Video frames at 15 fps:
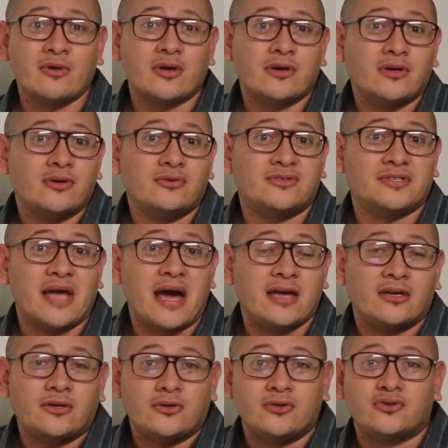You can use
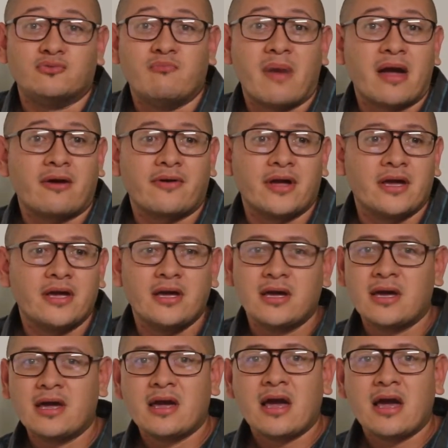that. You can use Mary